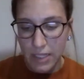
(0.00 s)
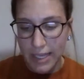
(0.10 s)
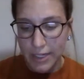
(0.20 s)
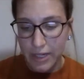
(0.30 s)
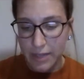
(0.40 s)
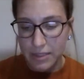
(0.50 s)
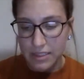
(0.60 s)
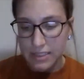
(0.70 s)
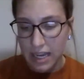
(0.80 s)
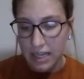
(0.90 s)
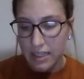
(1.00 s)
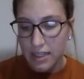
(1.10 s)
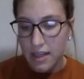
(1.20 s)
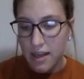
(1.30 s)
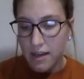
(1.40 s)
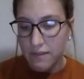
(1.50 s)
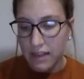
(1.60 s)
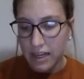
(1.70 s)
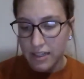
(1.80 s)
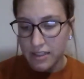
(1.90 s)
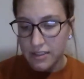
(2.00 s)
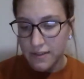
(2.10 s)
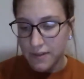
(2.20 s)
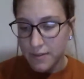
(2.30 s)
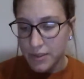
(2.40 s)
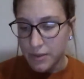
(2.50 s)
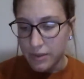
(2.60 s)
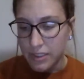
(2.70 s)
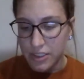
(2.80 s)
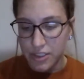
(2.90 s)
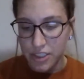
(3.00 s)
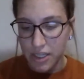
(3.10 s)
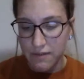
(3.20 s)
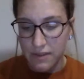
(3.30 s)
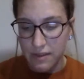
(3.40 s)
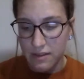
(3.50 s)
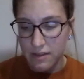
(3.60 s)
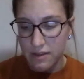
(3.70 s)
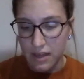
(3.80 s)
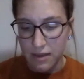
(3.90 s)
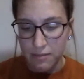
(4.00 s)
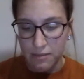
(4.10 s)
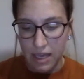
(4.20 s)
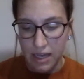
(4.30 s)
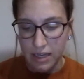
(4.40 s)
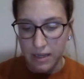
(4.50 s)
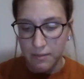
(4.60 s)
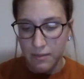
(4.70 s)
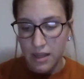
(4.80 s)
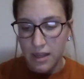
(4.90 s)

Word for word: I grabbed the stack of flyers from school and shoved them at him.